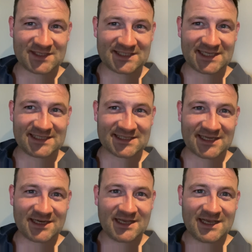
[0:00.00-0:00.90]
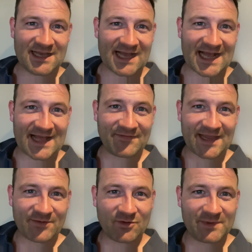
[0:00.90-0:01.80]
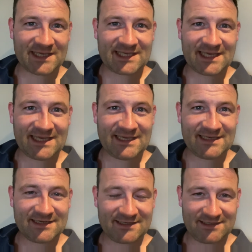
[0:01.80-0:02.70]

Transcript: season, and they will be keen